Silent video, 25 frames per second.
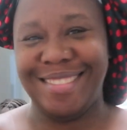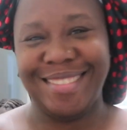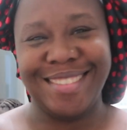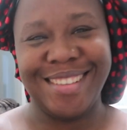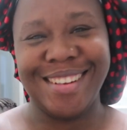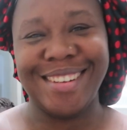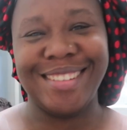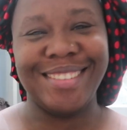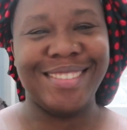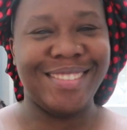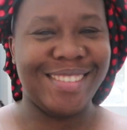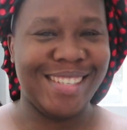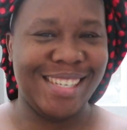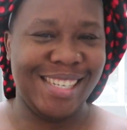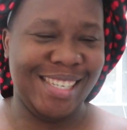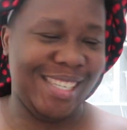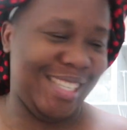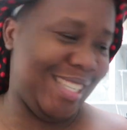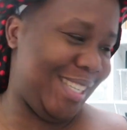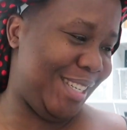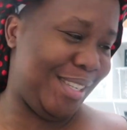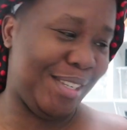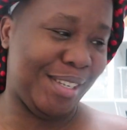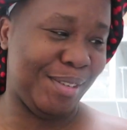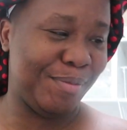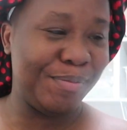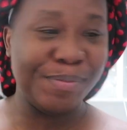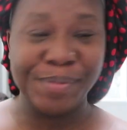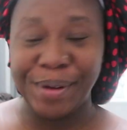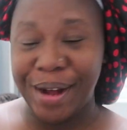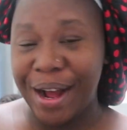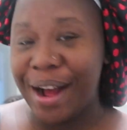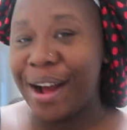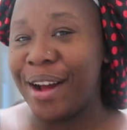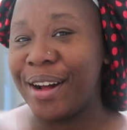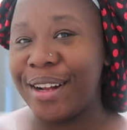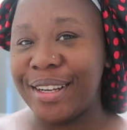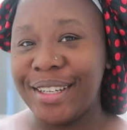Not really.
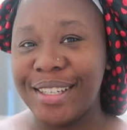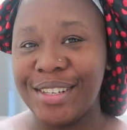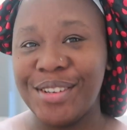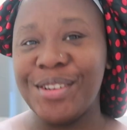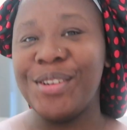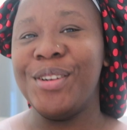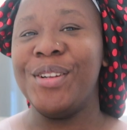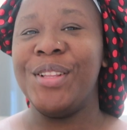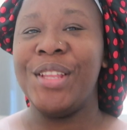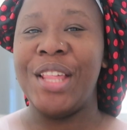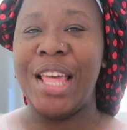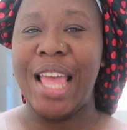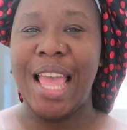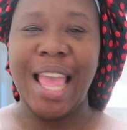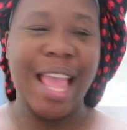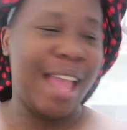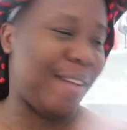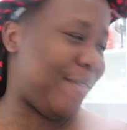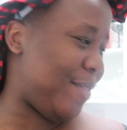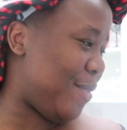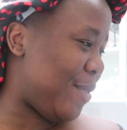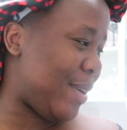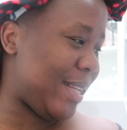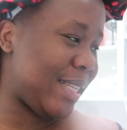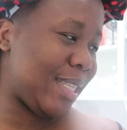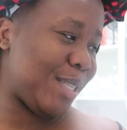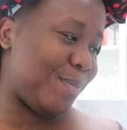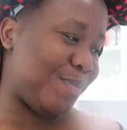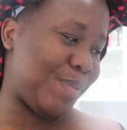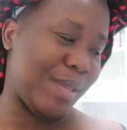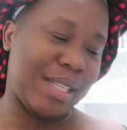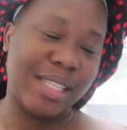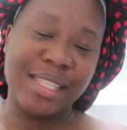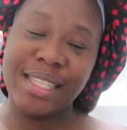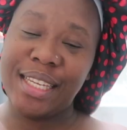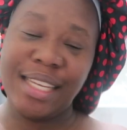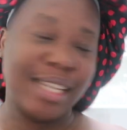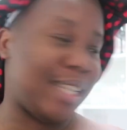But everyone is
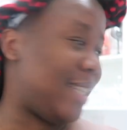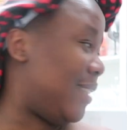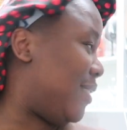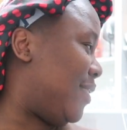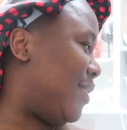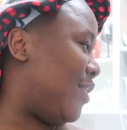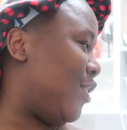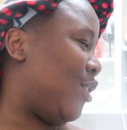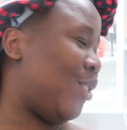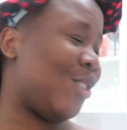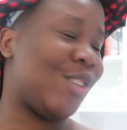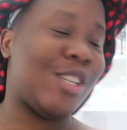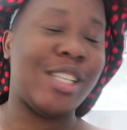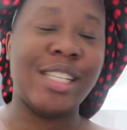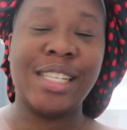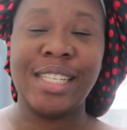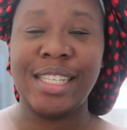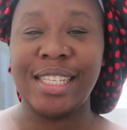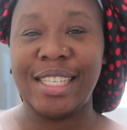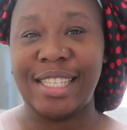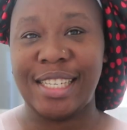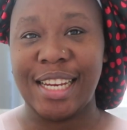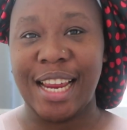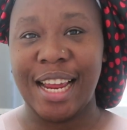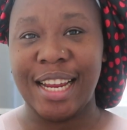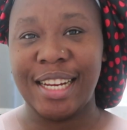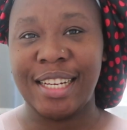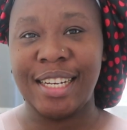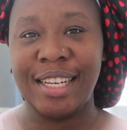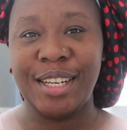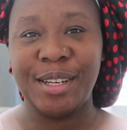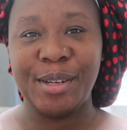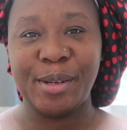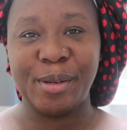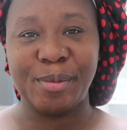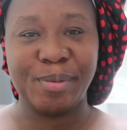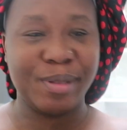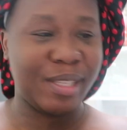busy. Jordan is
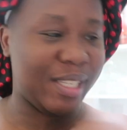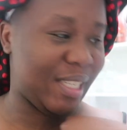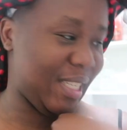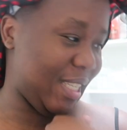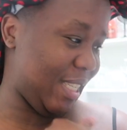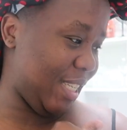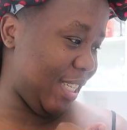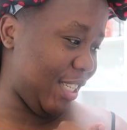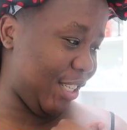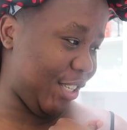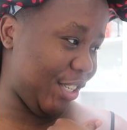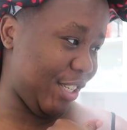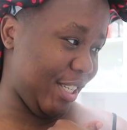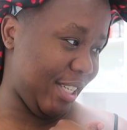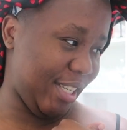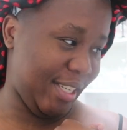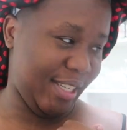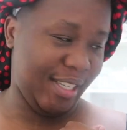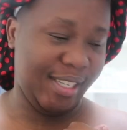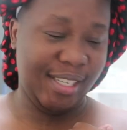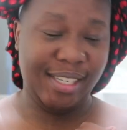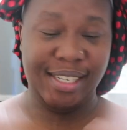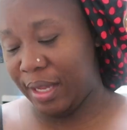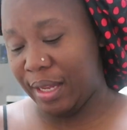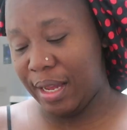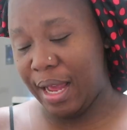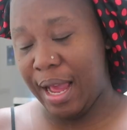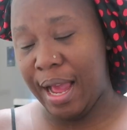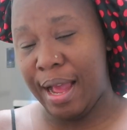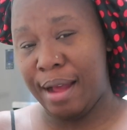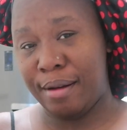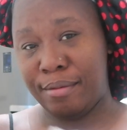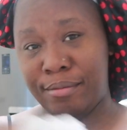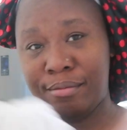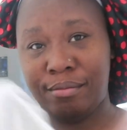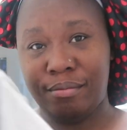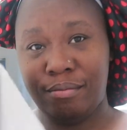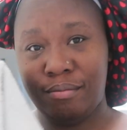tidying up the kitchen.
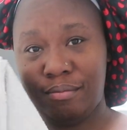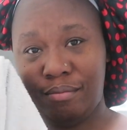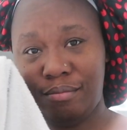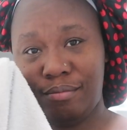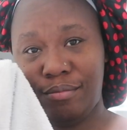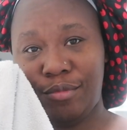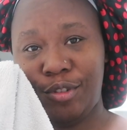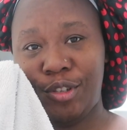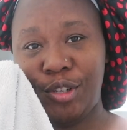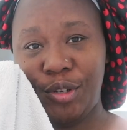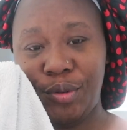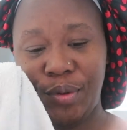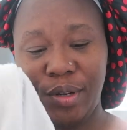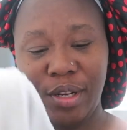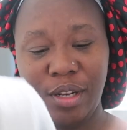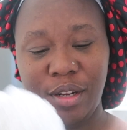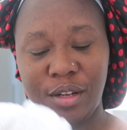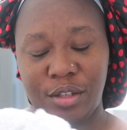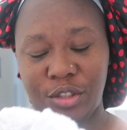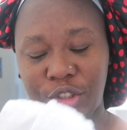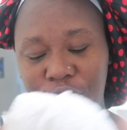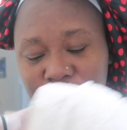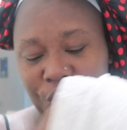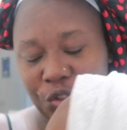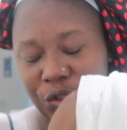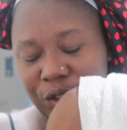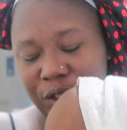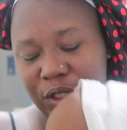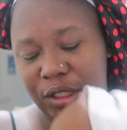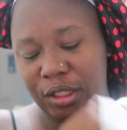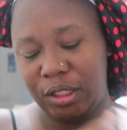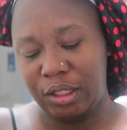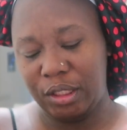I'm doing laundry.